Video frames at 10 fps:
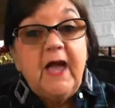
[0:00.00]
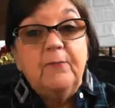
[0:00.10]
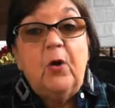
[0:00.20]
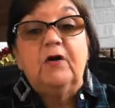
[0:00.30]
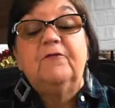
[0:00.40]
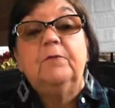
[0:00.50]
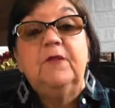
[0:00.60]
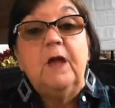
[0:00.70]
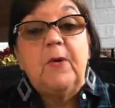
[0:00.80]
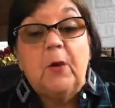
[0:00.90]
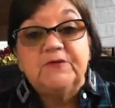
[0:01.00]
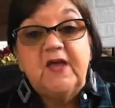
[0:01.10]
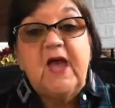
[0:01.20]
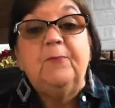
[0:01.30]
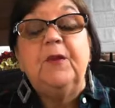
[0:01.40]
I bought from them, I was
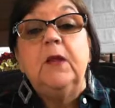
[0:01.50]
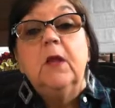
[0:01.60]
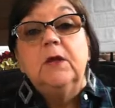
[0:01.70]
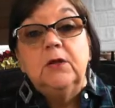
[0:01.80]
happy,